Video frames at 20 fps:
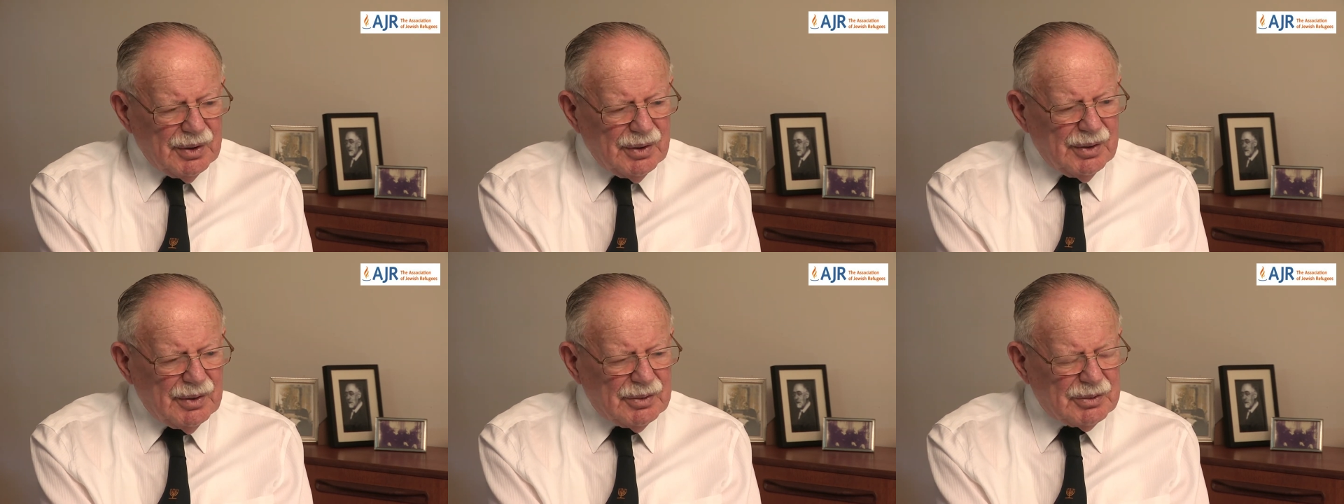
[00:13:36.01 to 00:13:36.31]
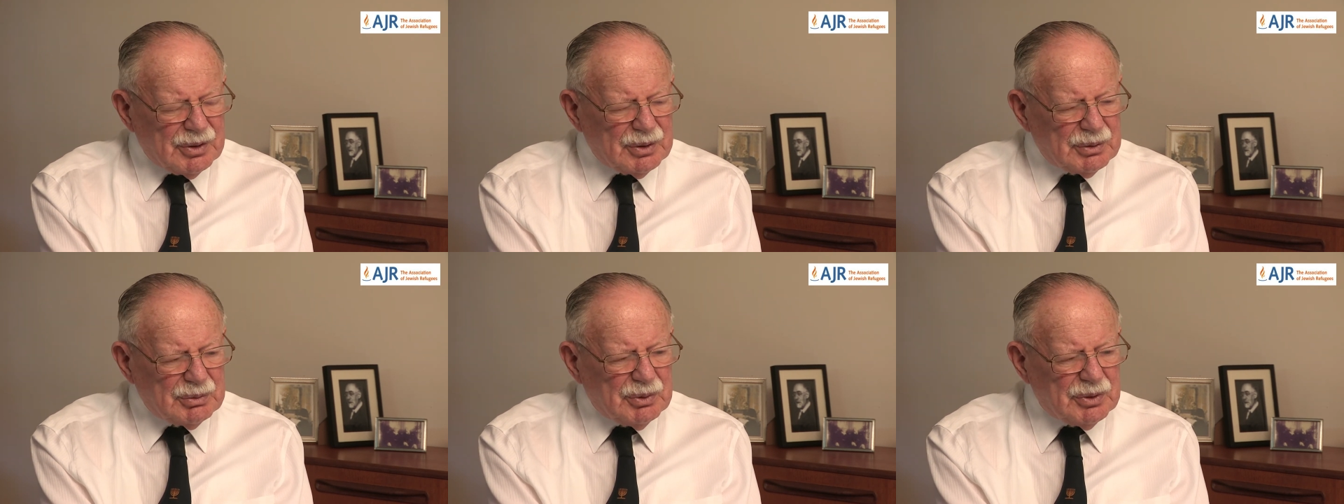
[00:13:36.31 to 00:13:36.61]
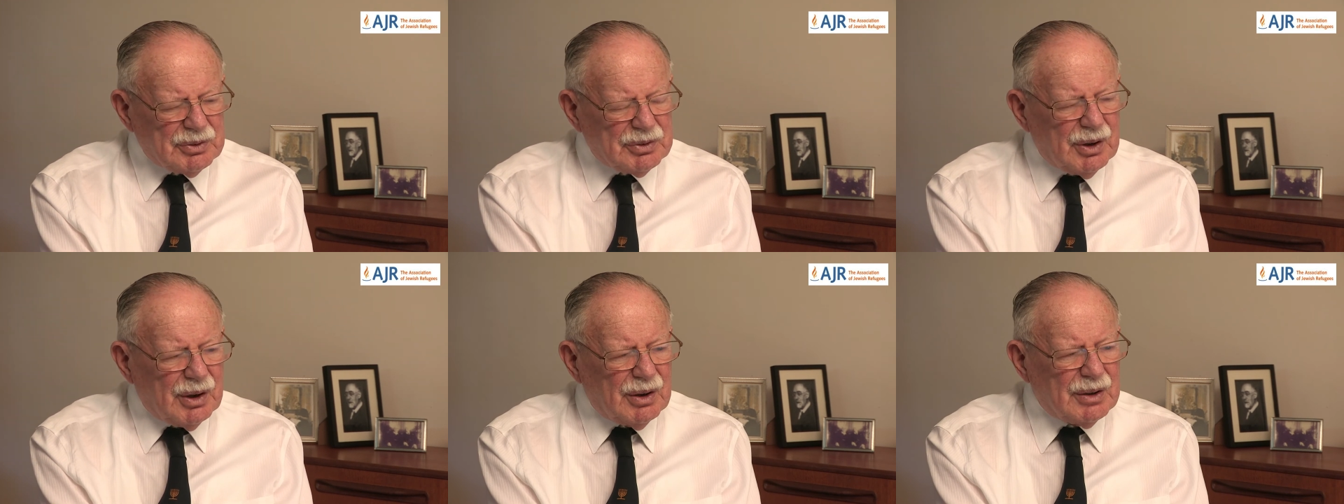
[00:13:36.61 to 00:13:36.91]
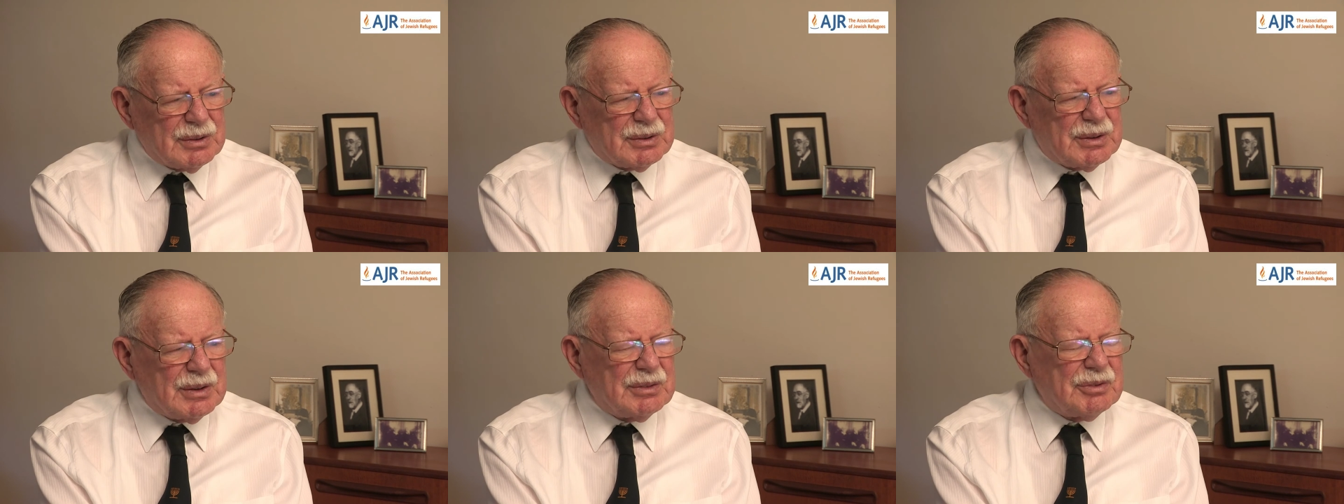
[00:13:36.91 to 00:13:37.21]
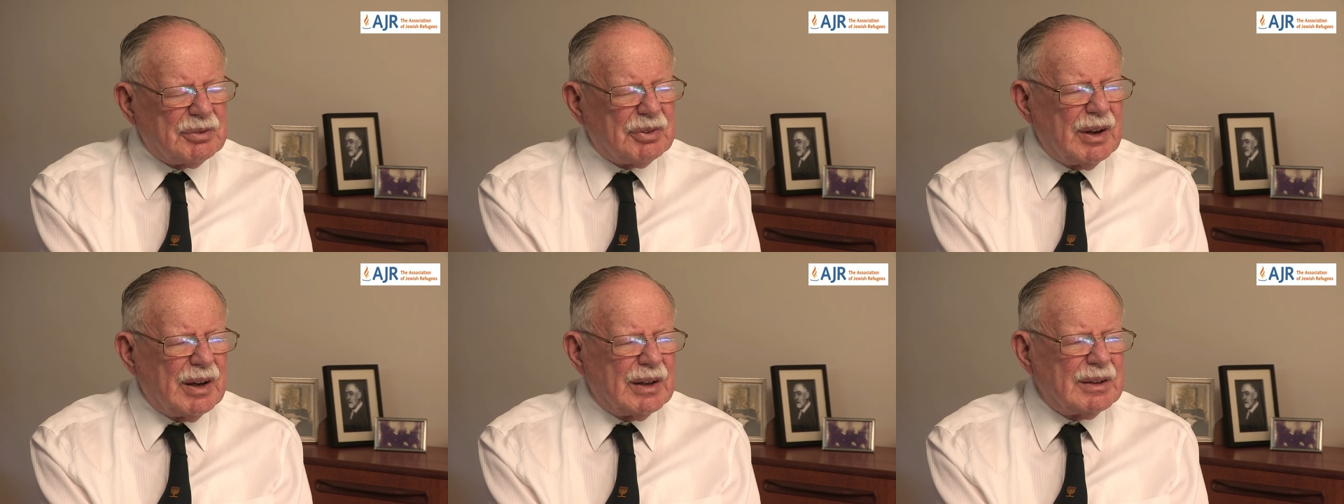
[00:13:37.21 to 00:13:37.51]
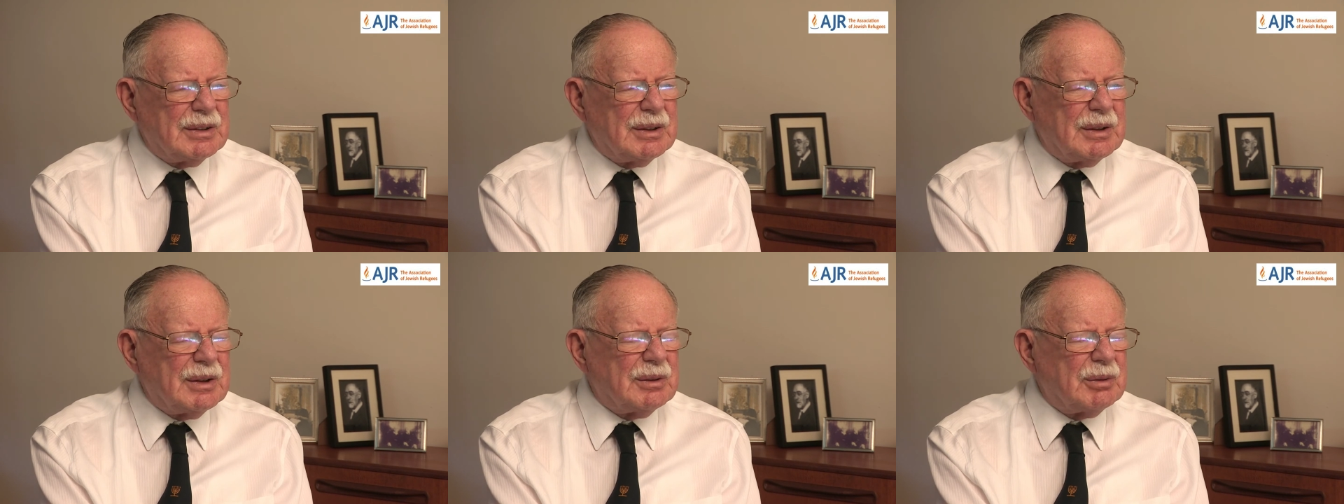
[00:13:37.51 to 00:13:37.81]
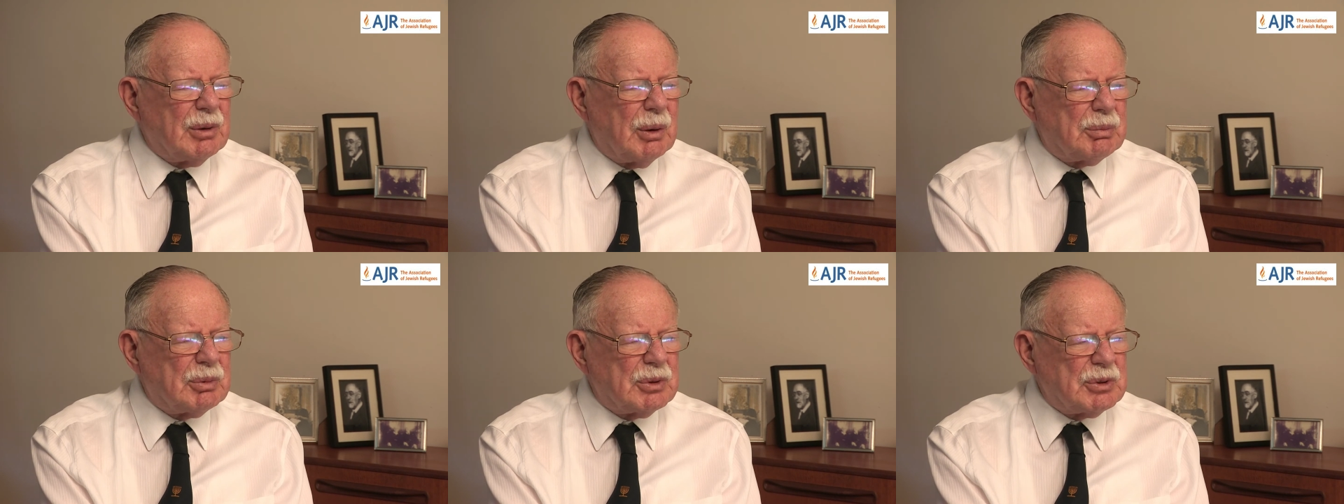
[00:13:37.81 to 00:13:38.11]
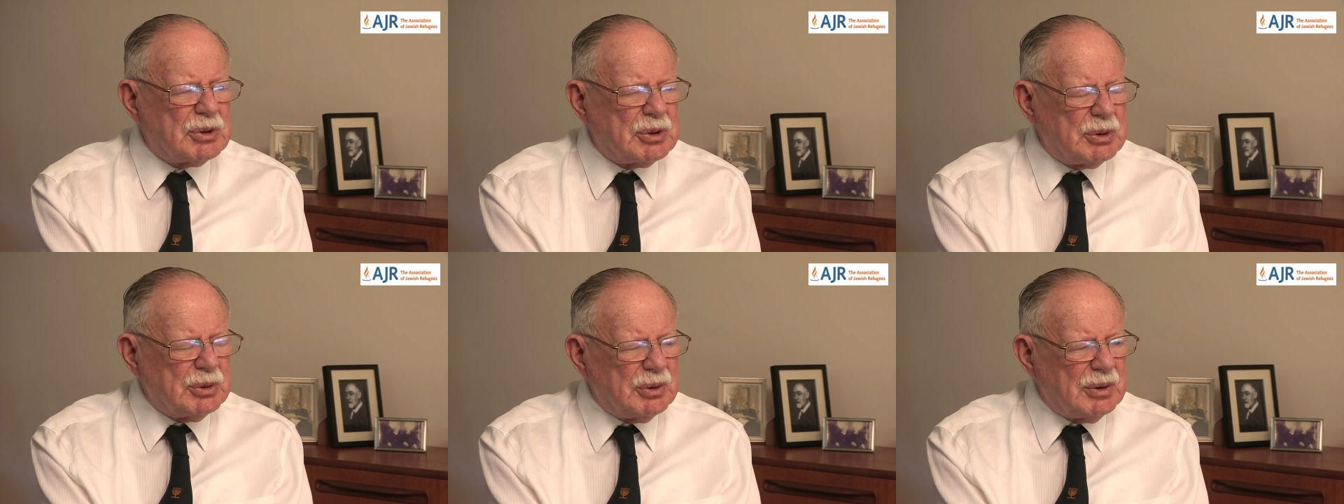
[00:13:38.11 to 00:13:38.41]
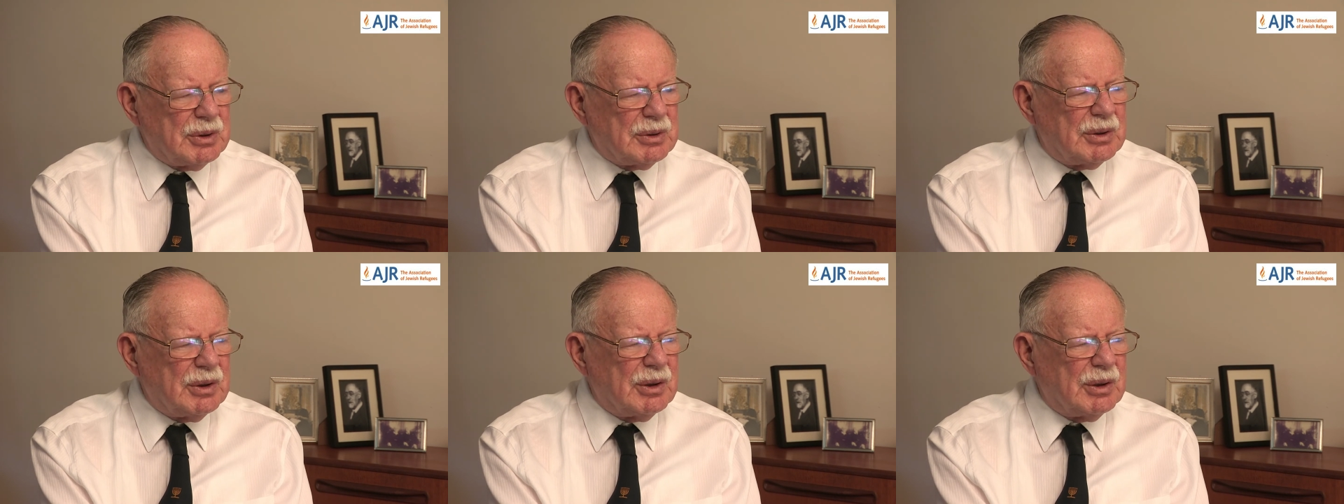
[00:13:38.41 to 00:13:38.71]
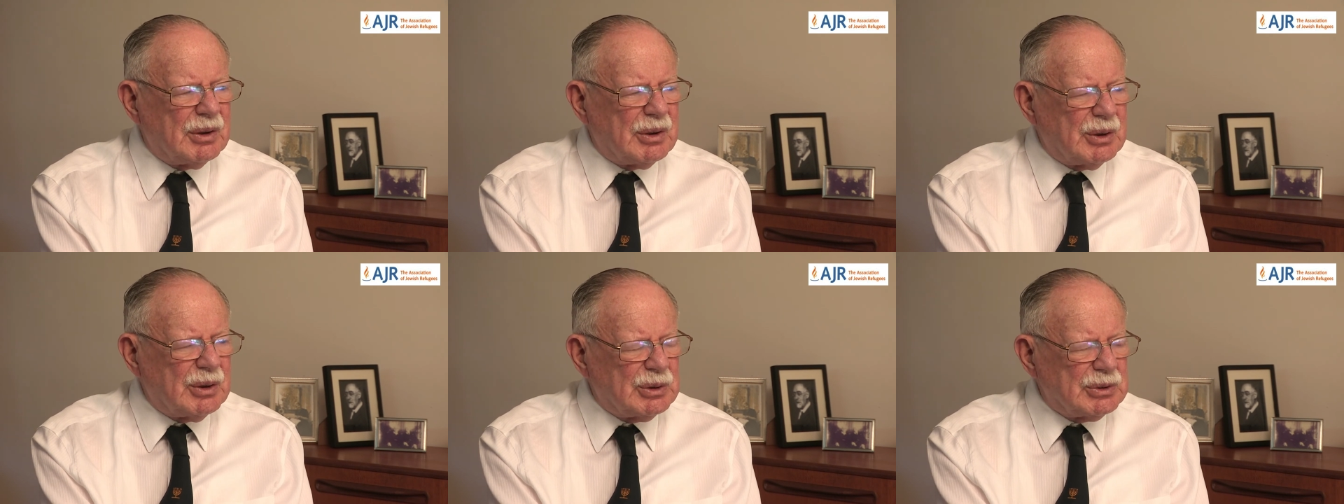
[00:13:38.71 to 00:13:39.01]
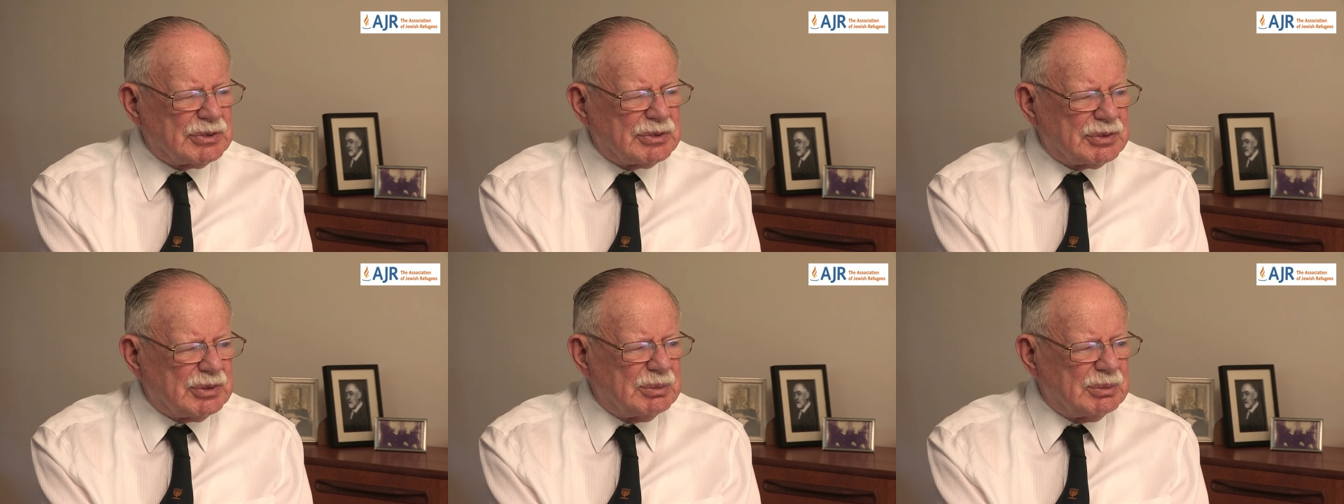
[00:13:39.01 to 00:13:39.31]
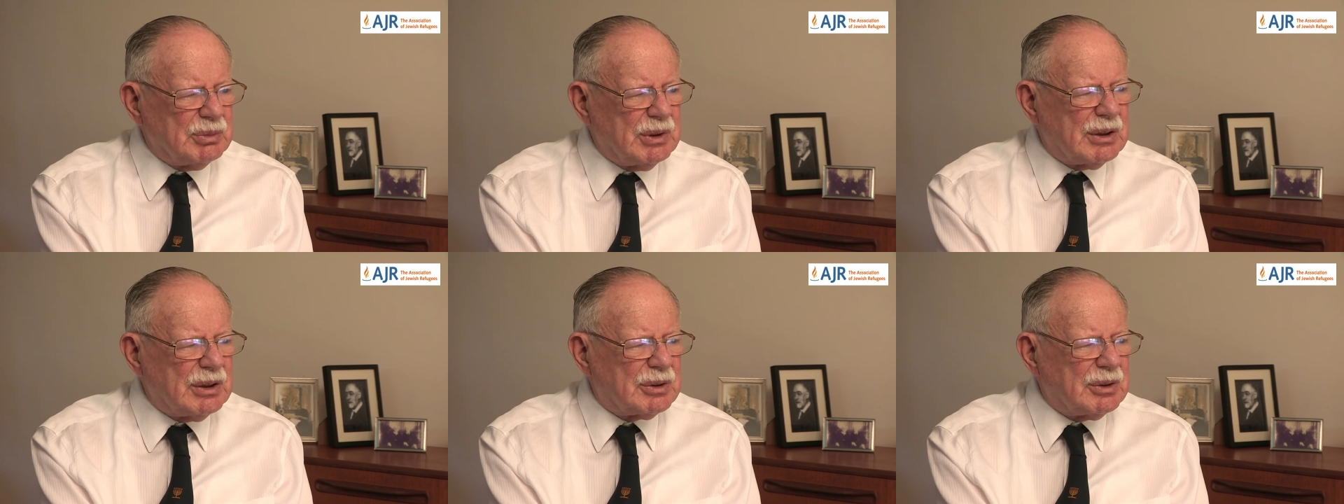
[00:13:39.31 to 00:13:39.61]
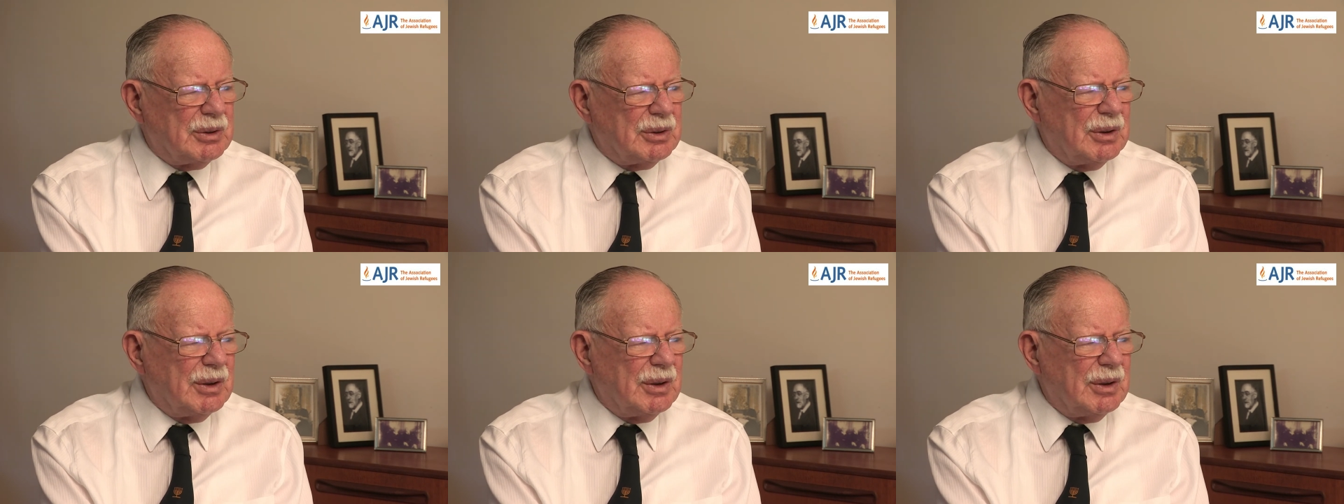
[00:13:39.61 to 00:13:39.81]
So it was hard, and finally an opportunity arose for me to